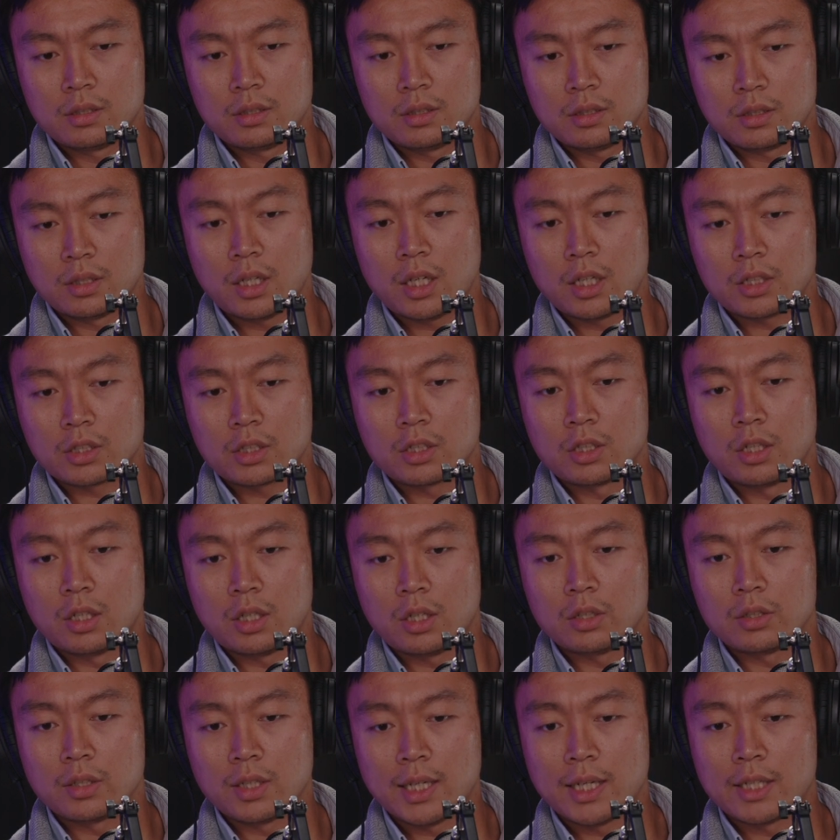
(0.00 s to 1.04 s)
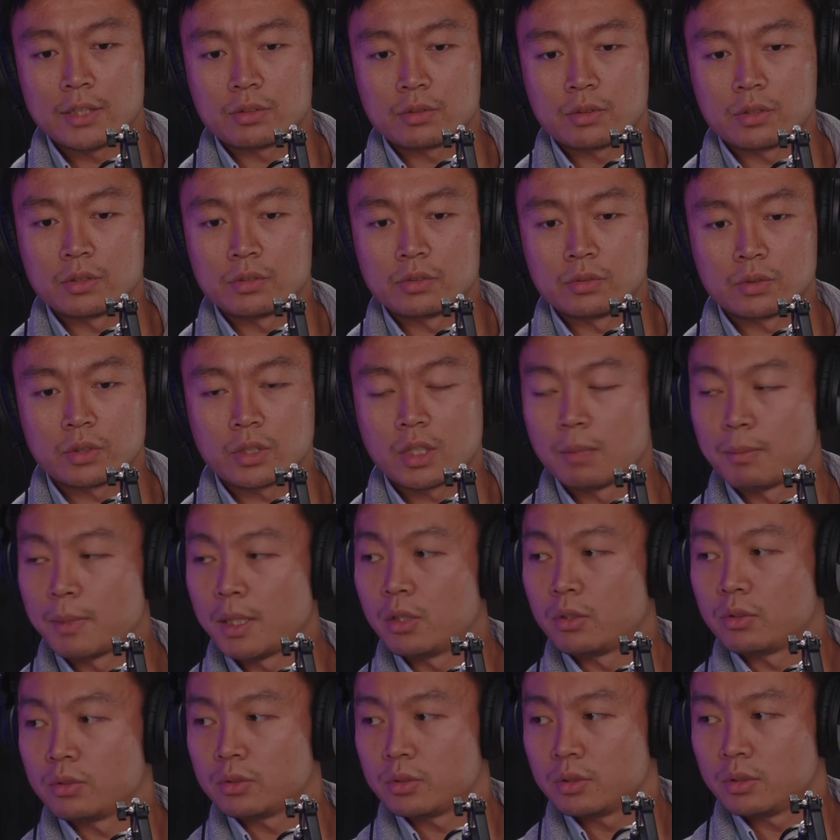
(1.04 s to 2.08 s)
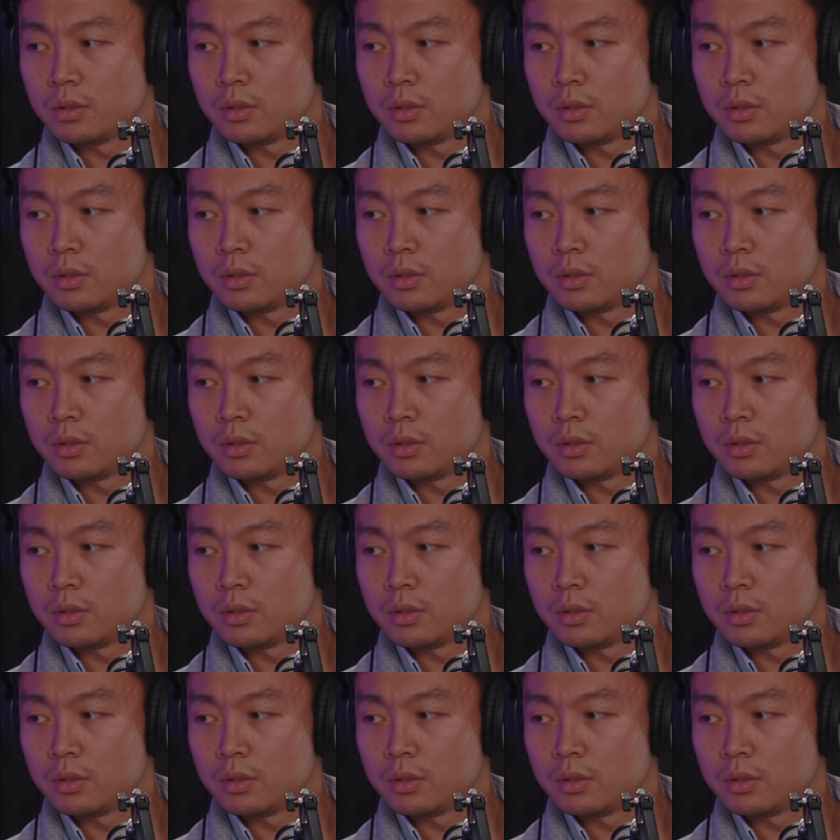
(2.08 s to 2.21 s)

God called Lazarus to come out.